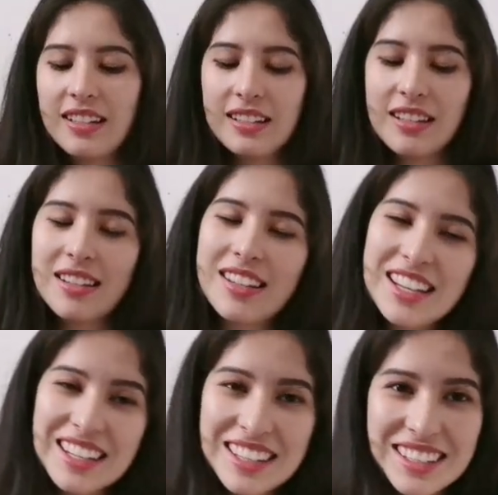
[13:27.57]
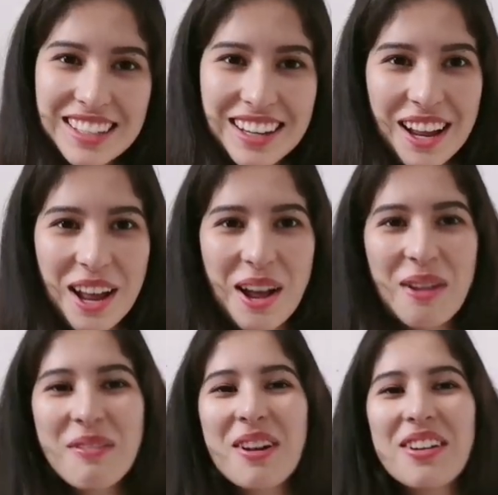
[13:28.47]
Now the thing
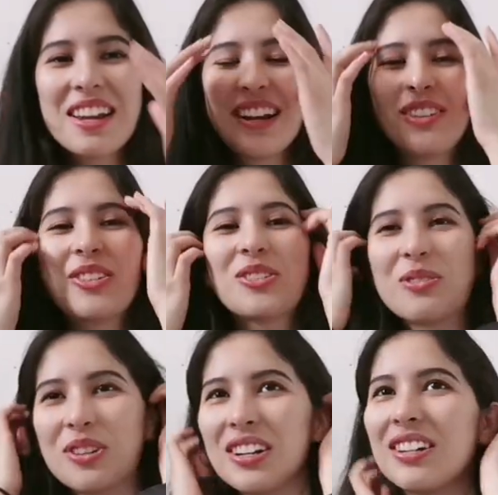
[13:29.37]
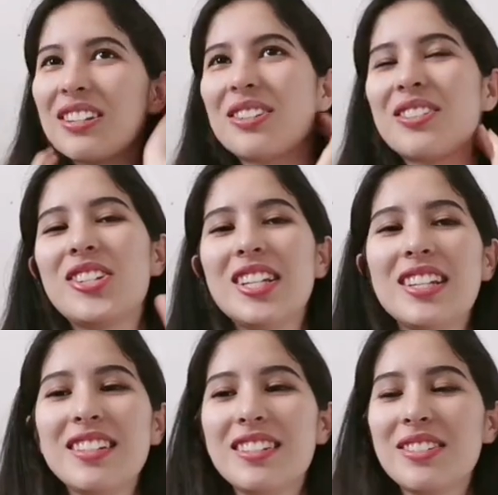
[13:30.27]
about getting shorts or
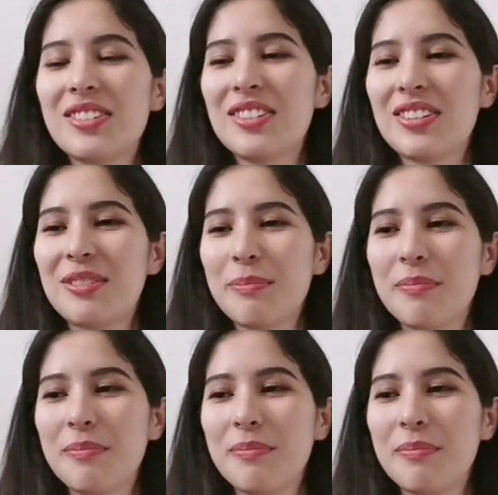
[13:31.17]
jeans or